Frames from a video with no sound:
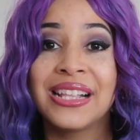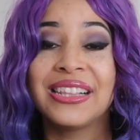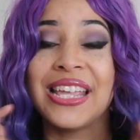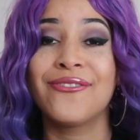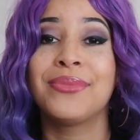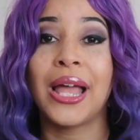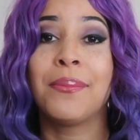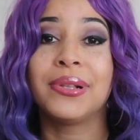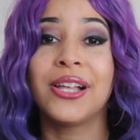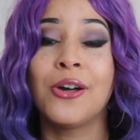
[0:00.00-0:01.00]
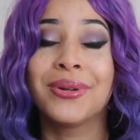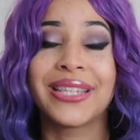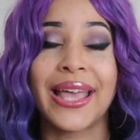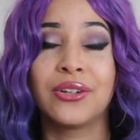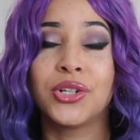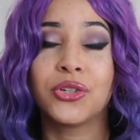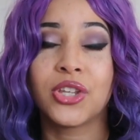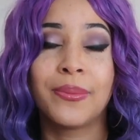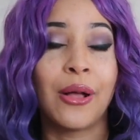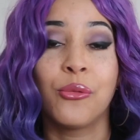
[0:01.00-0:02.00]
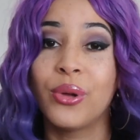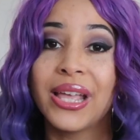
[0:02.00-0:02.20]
leave them down below because I don't know shit about